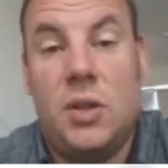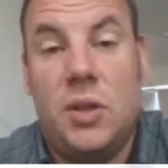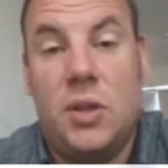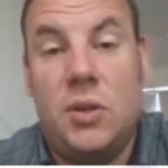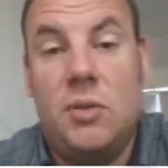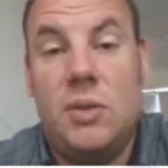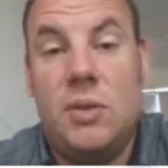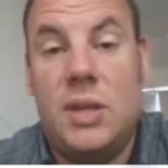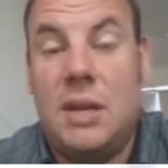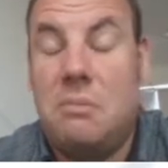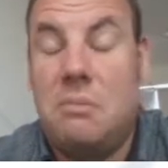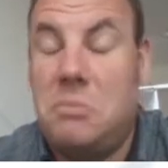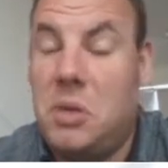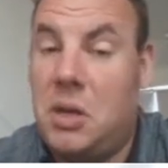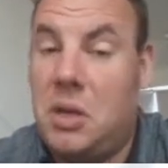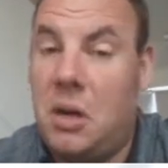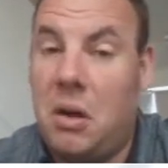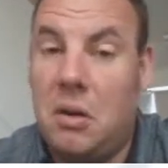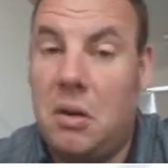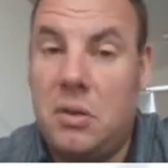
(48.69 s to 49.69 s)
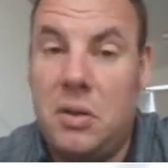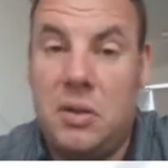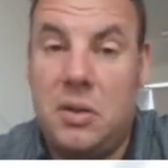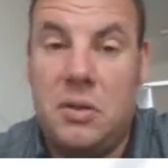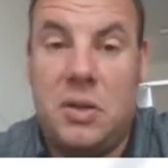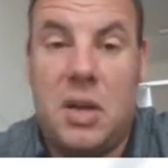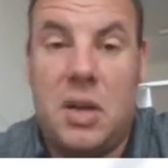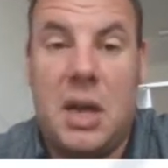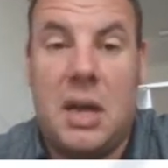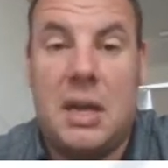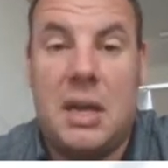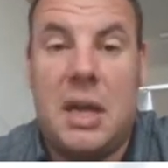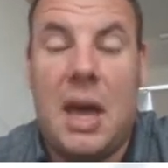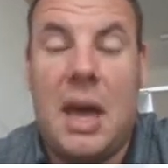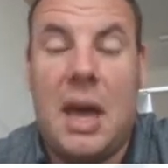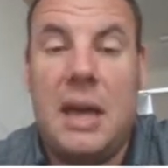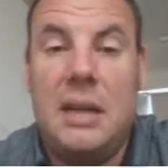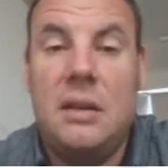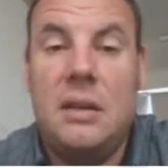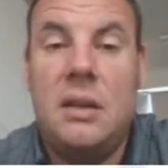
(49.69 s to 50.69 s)
use it, you can't use it
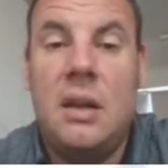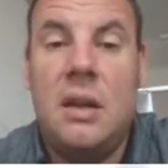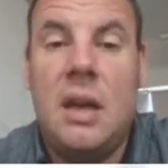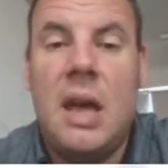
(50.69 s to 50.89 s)
again.